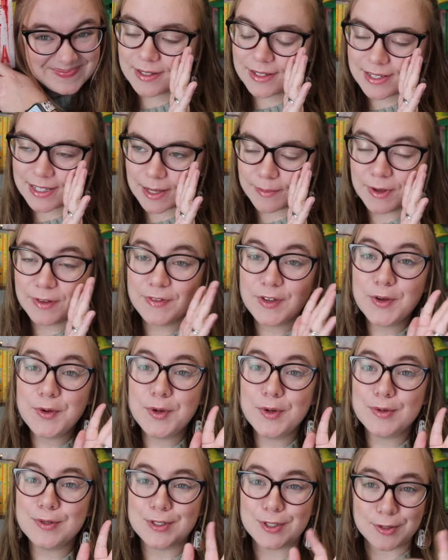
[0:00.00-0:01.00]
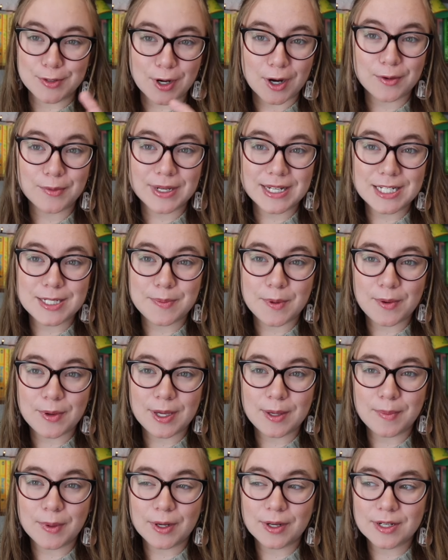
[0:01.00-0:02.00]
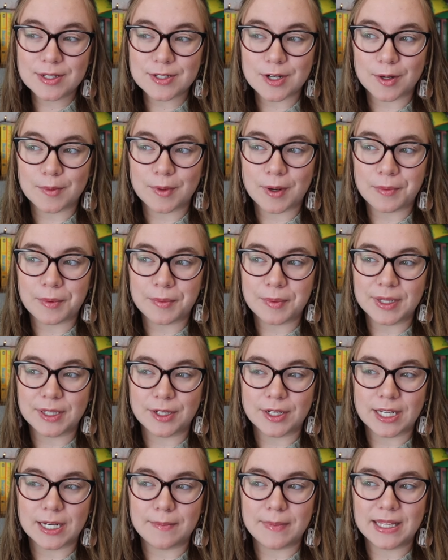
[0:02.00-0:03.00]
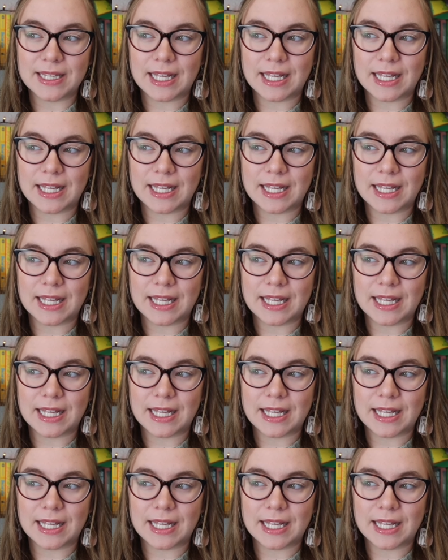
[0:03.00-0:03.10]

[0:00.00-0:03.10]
Some of you who do not read spooky books are probably looking at me